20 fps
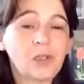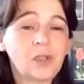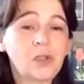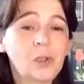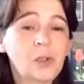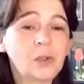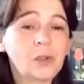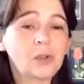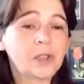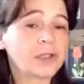
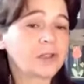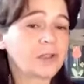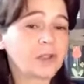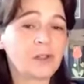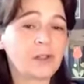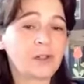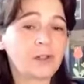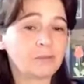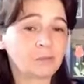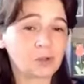you look at
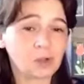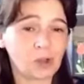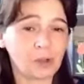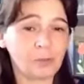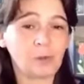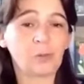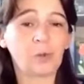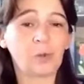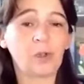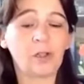the
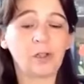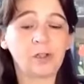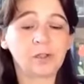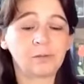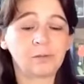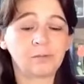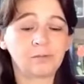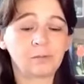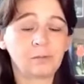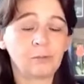German word.
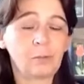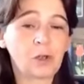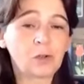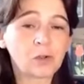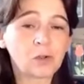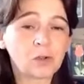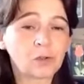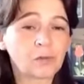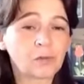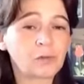
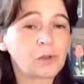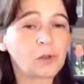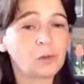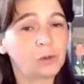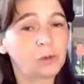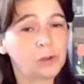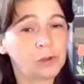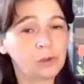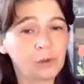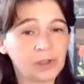Most of you
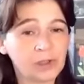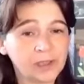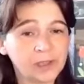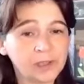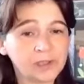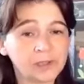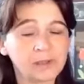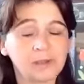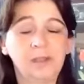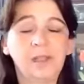will do
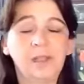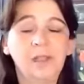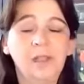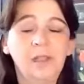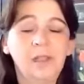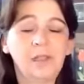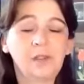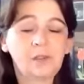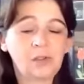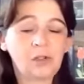this.
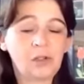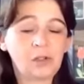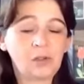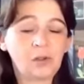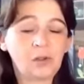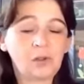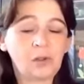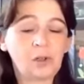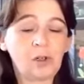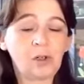
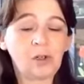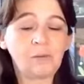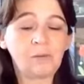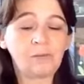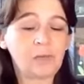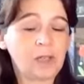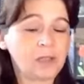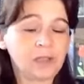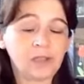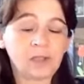So,
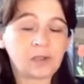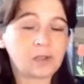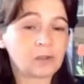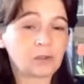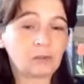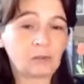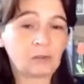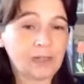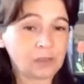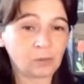and it's
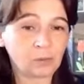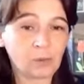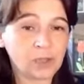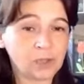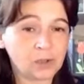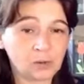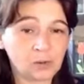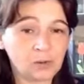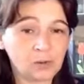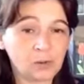a great
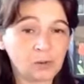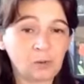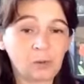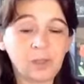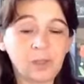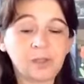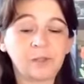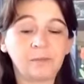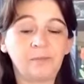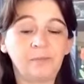way to do
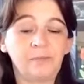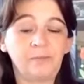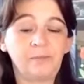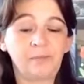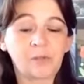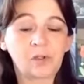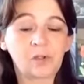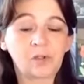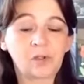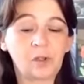it.
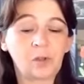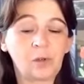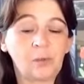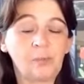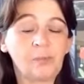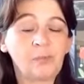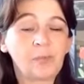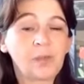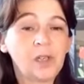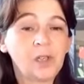
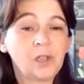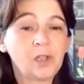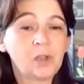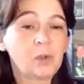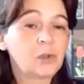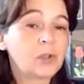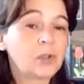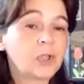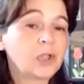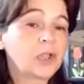So
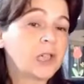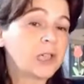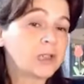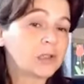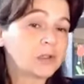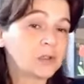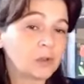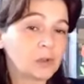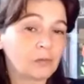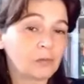you're looking
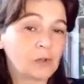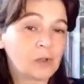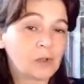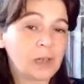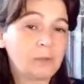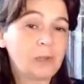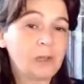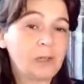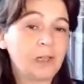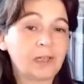at the
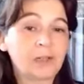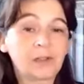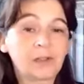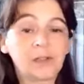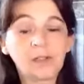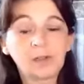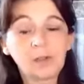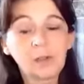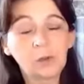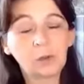vocabulary,
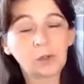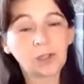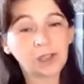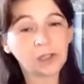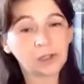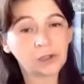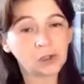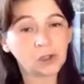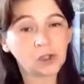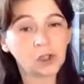this
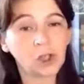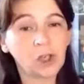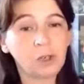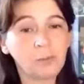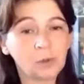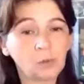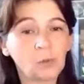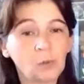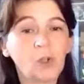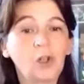looking at the
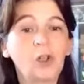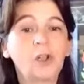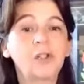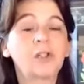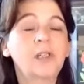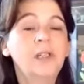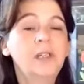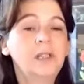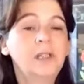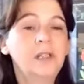German
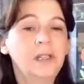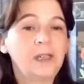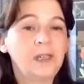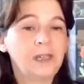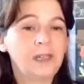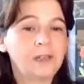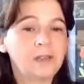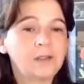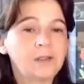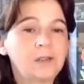word,
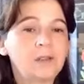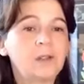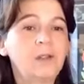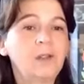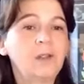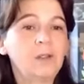and